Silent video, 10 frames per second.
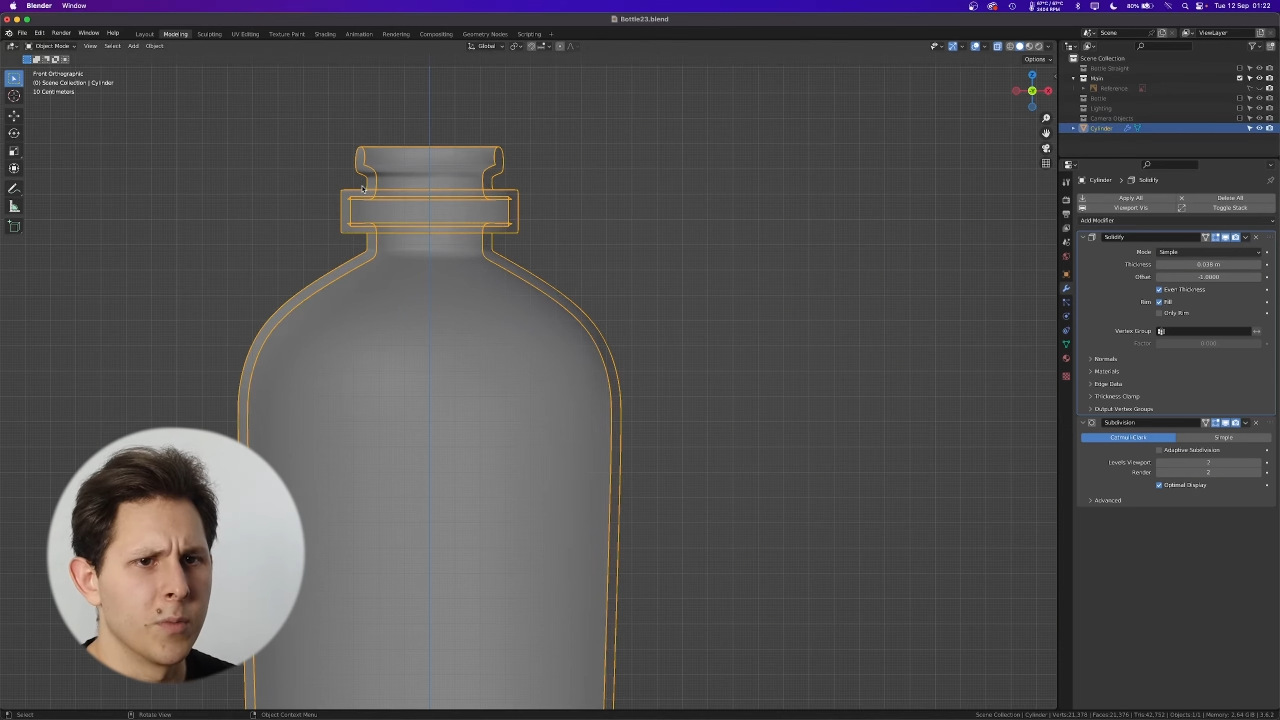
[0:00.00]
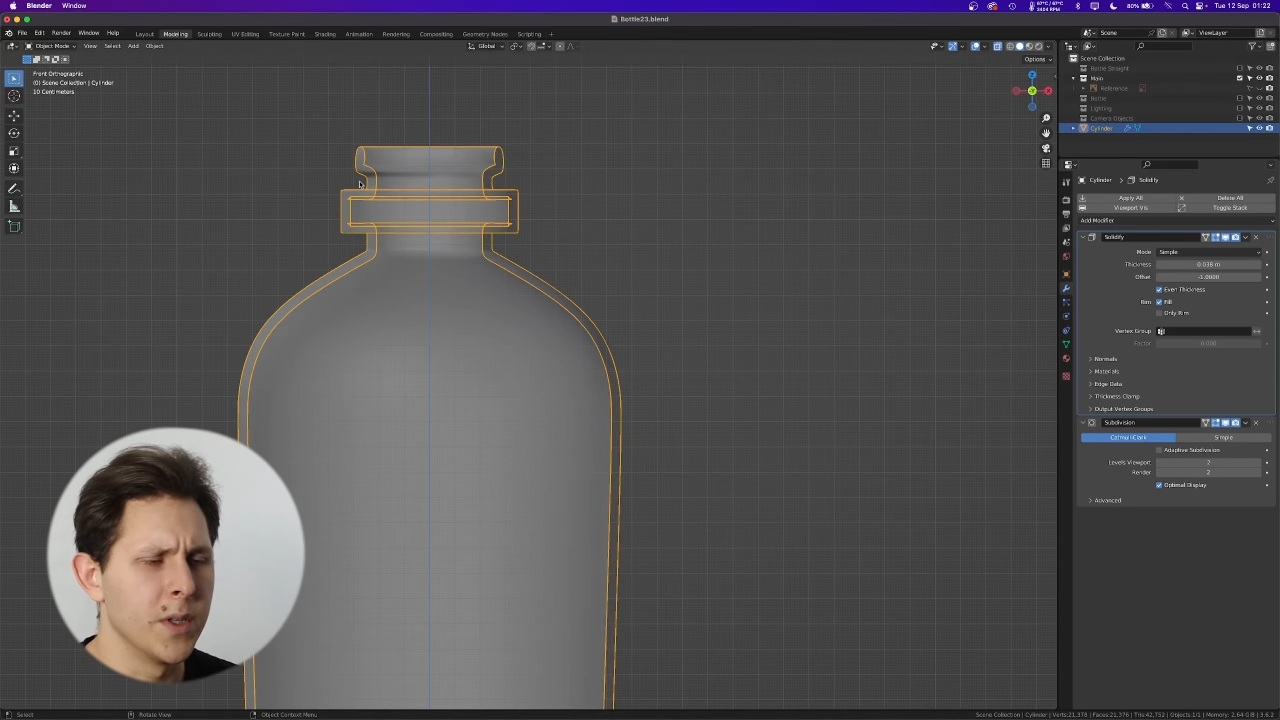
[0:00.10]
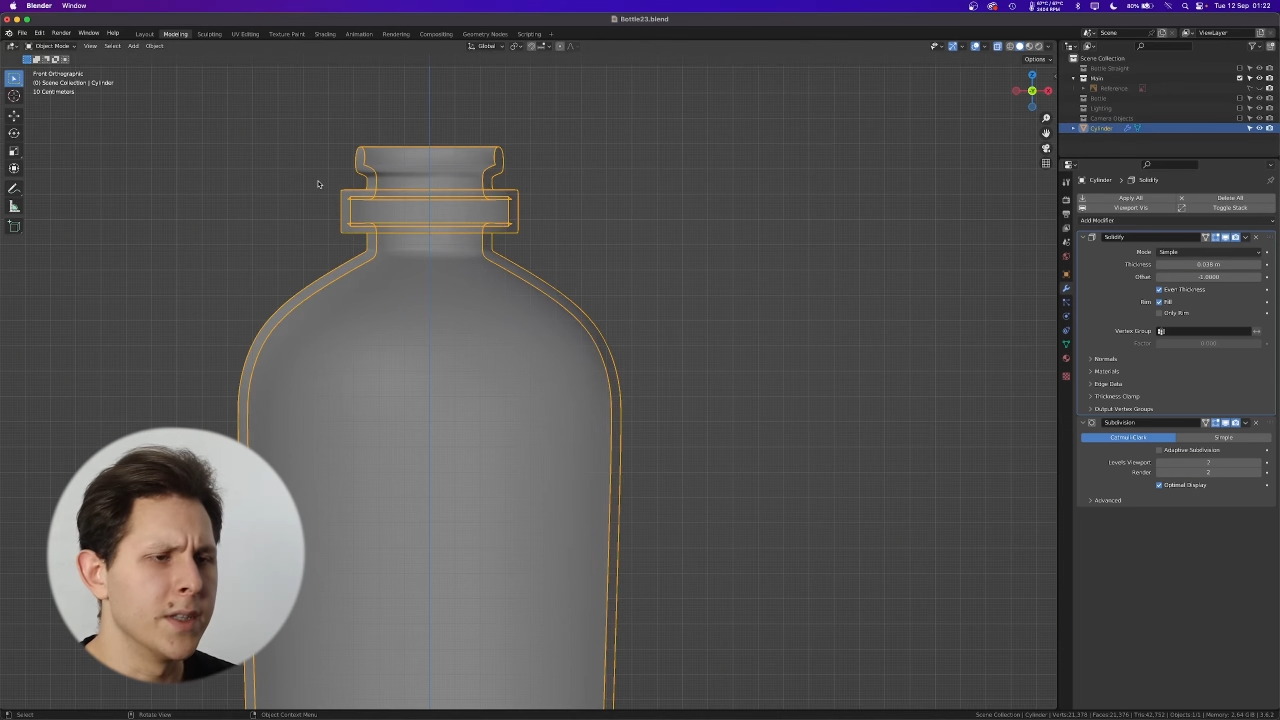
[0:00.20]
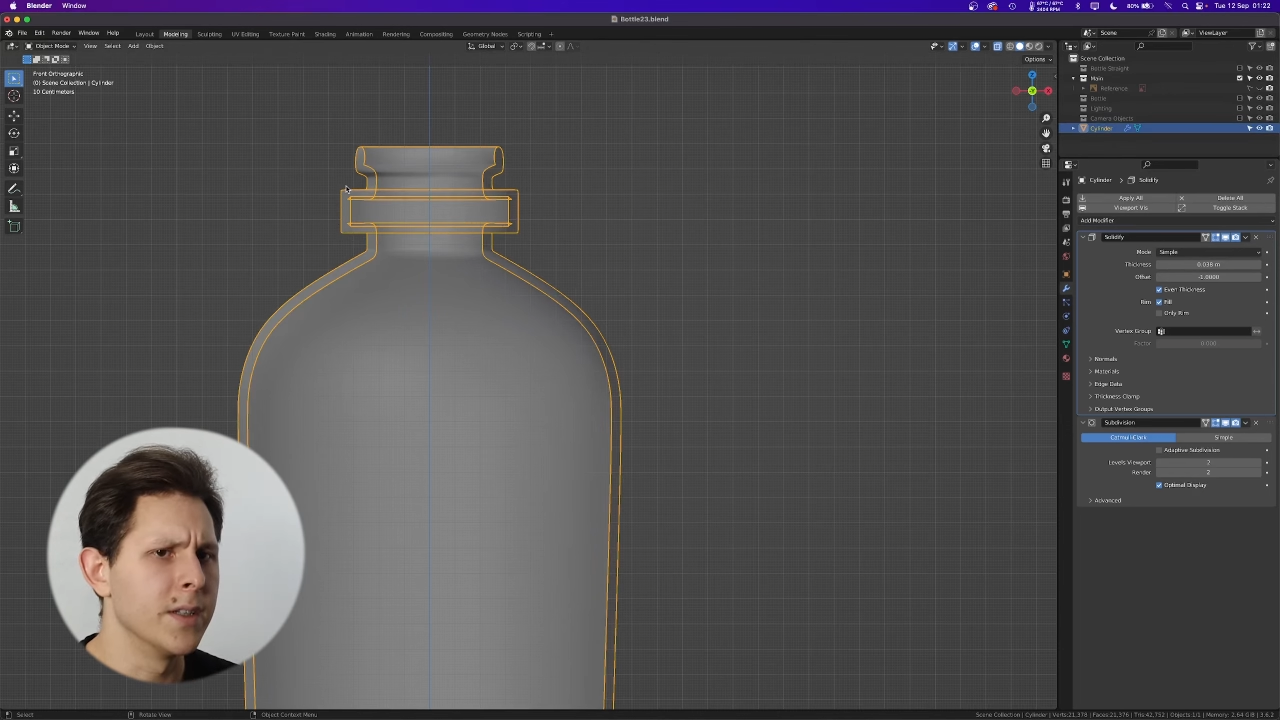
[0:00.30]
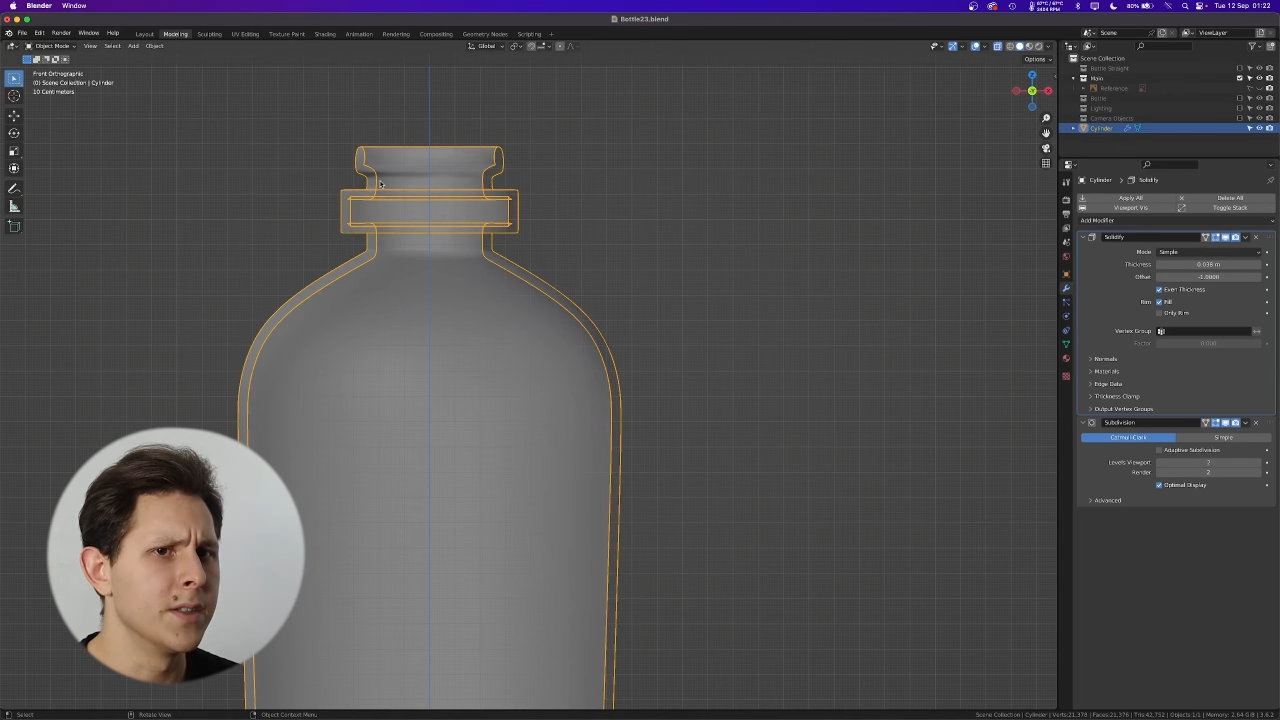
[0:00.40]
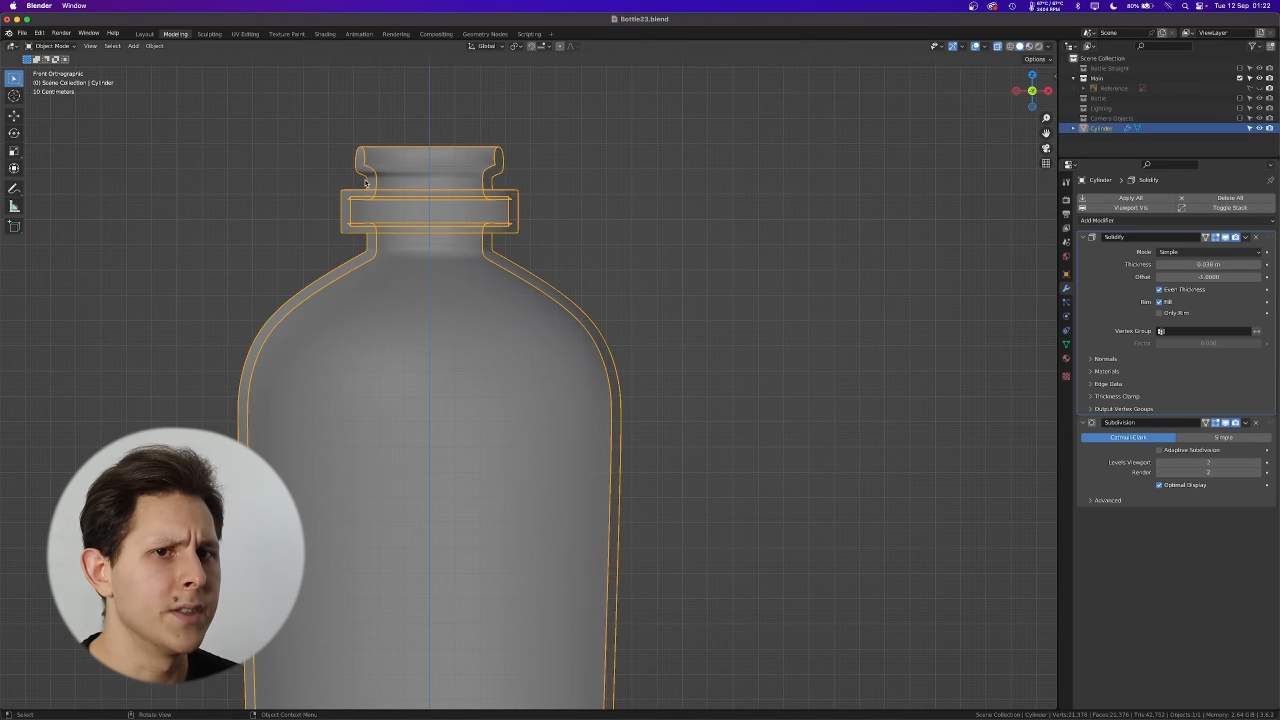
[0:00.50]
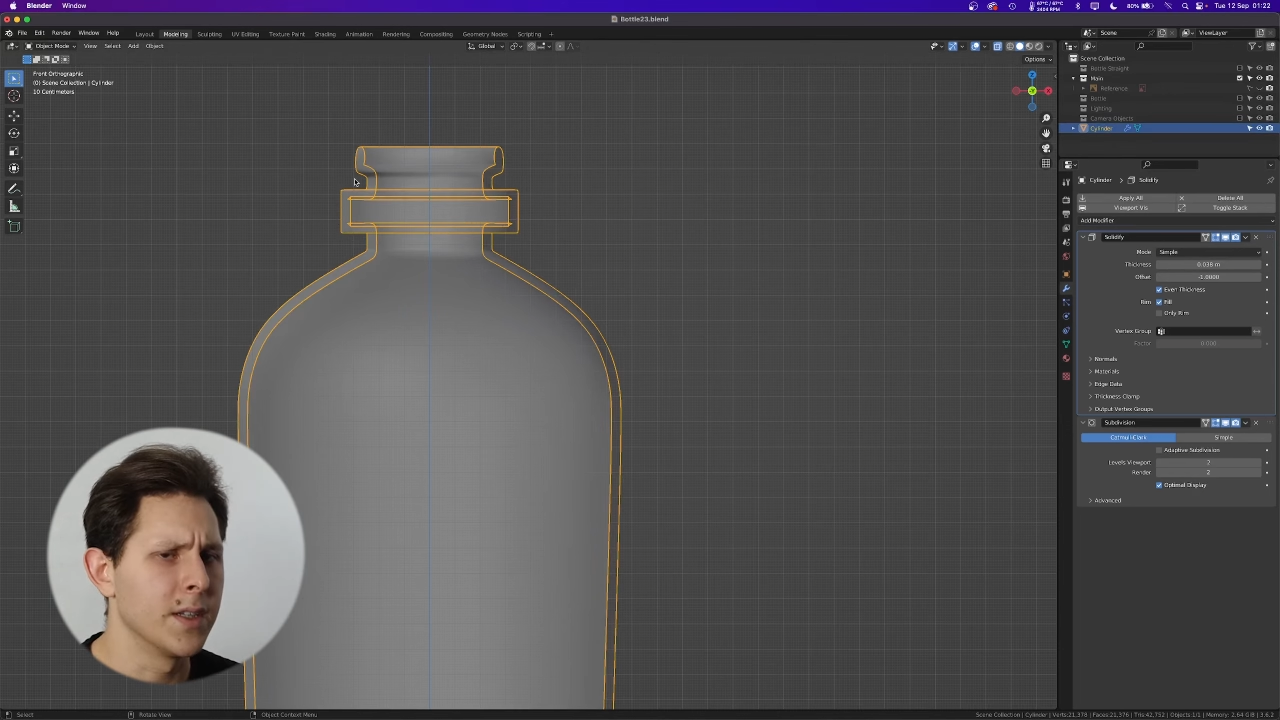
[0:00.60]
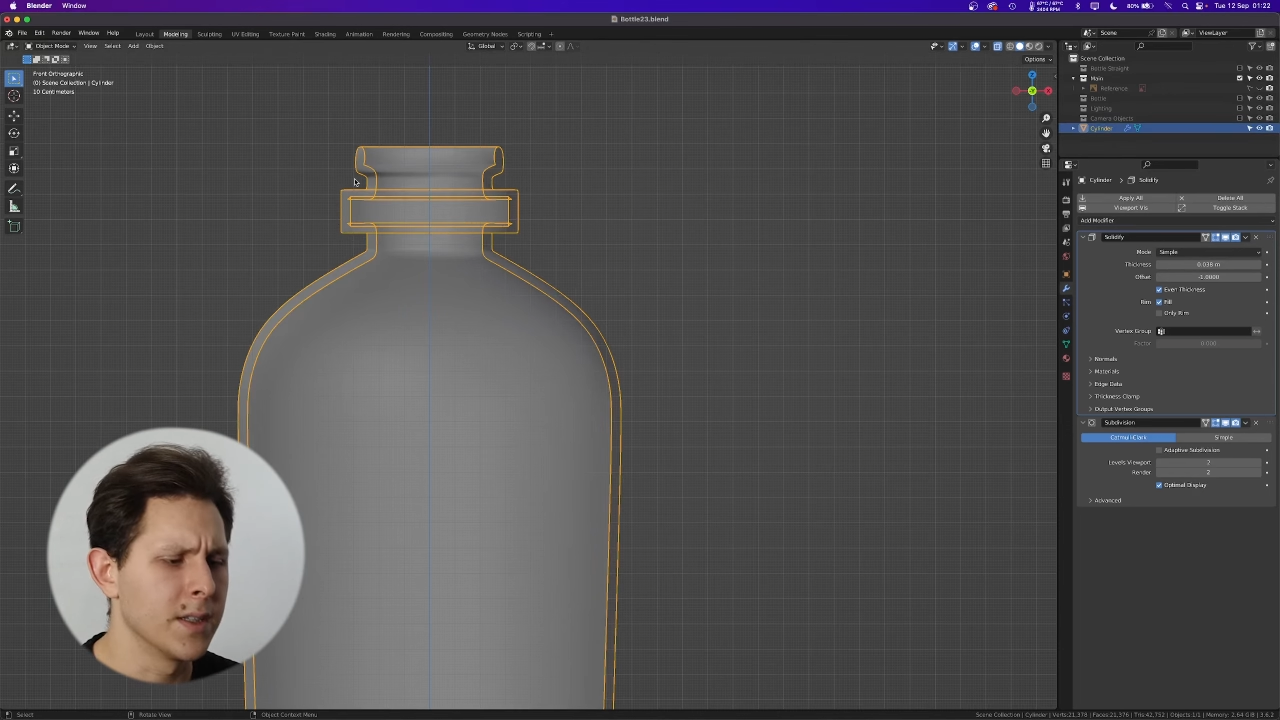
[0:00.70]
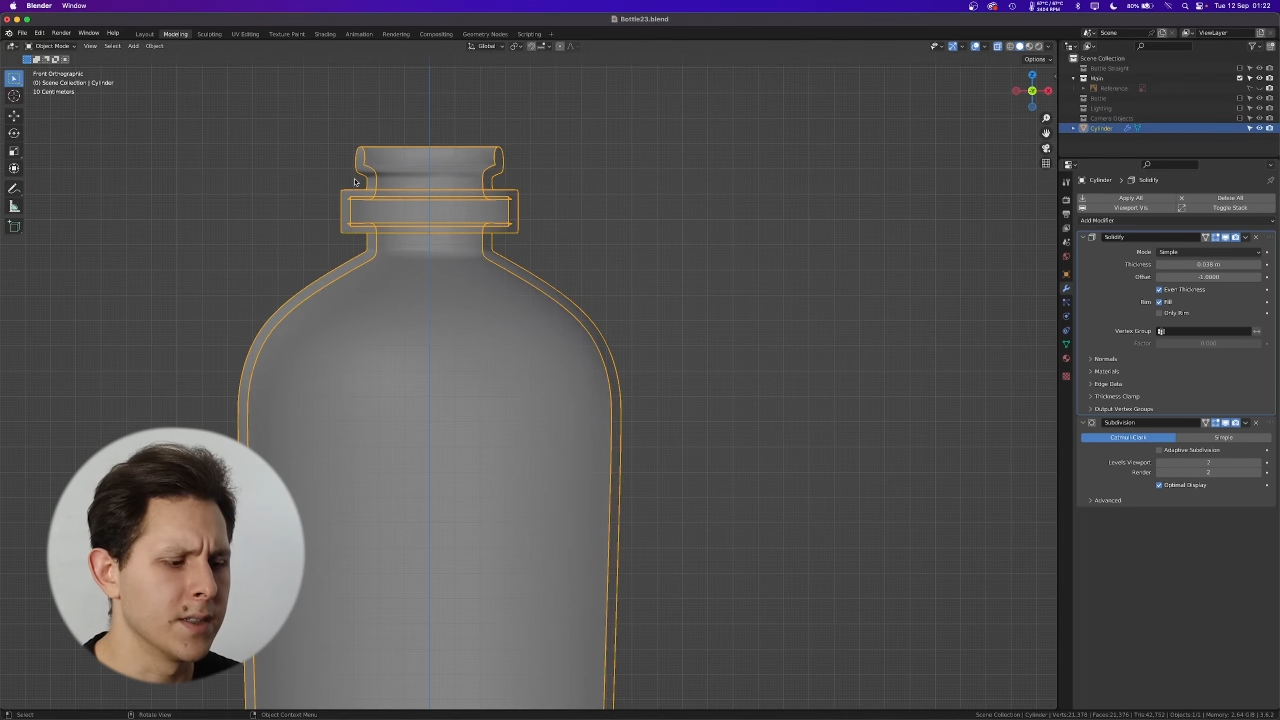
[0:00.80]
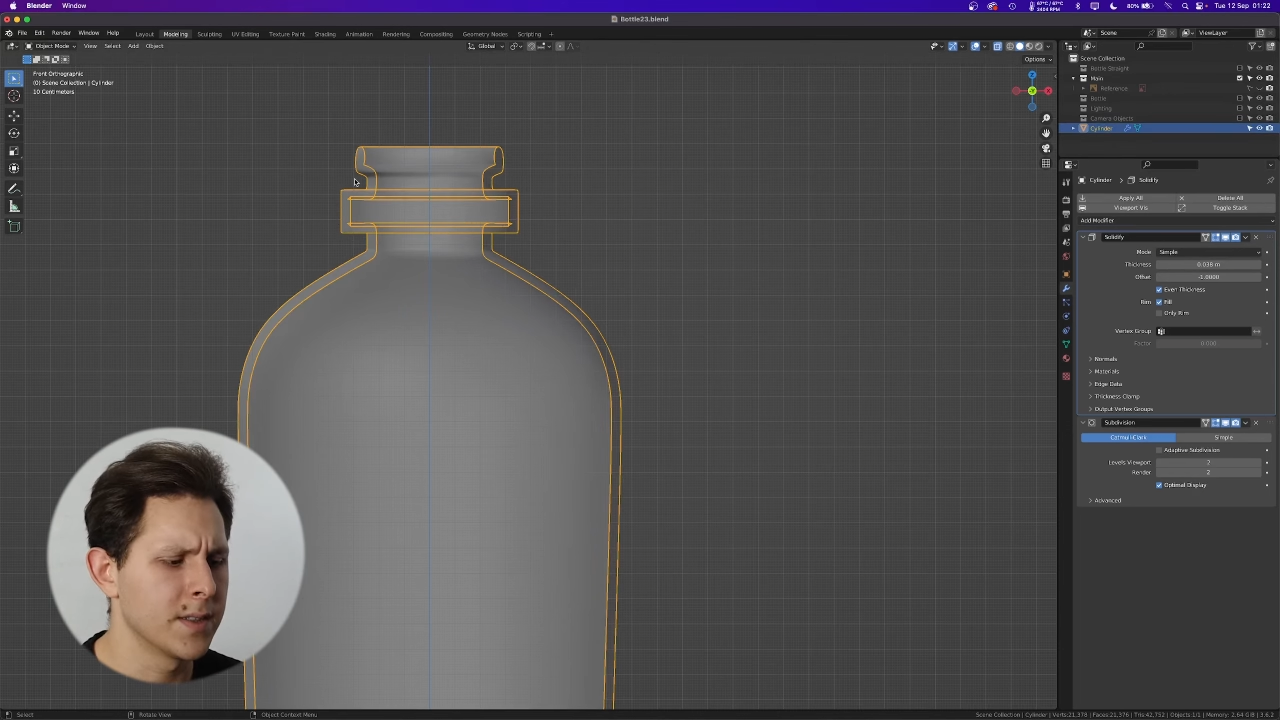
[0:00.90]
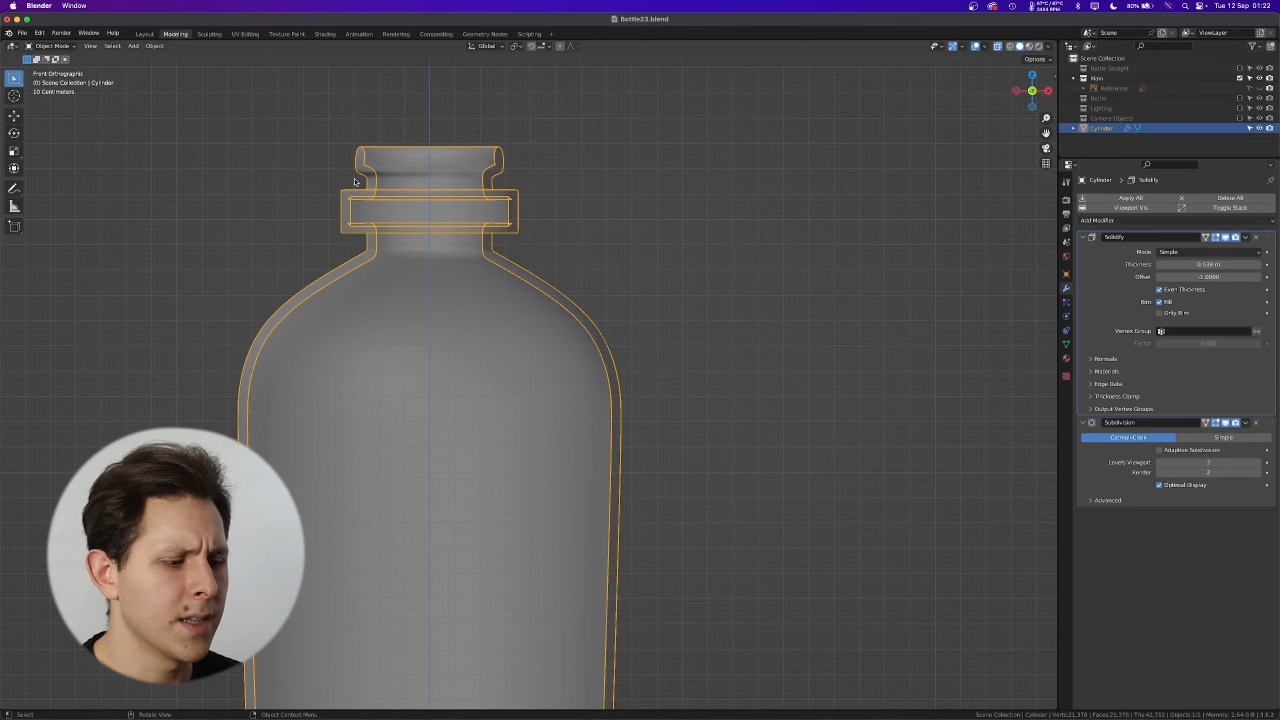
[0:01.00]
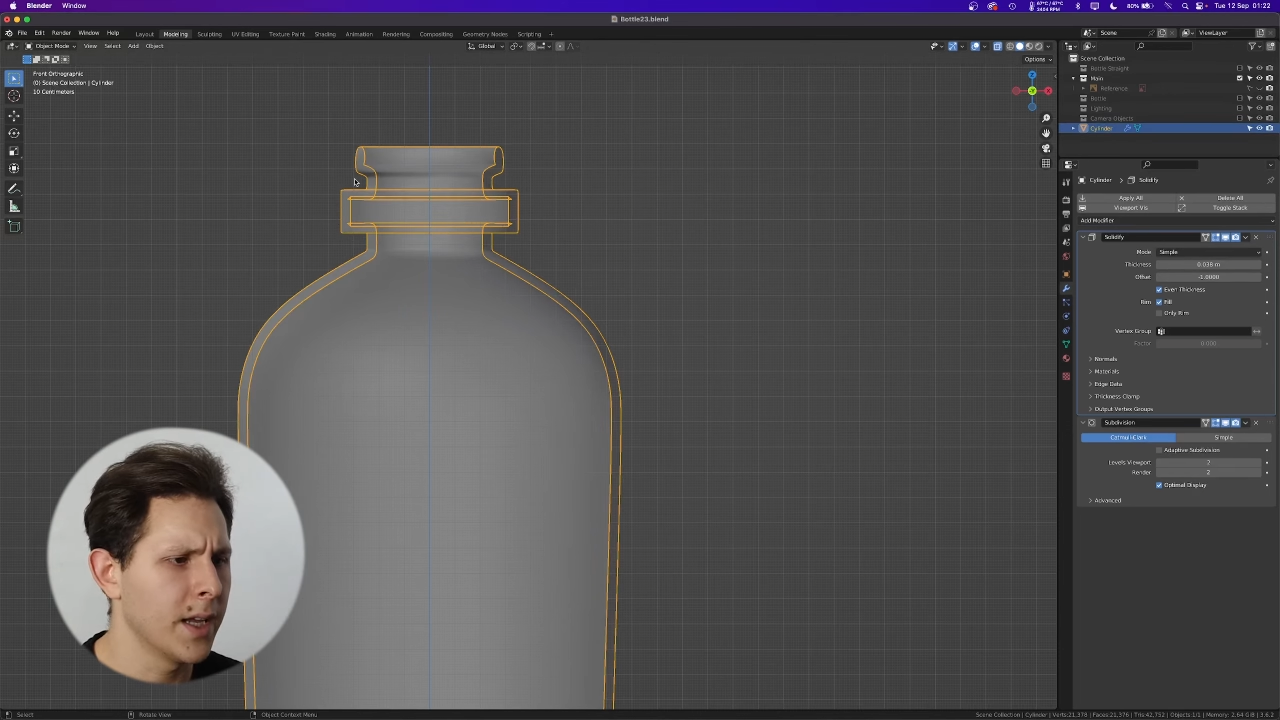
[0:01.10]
be deleting this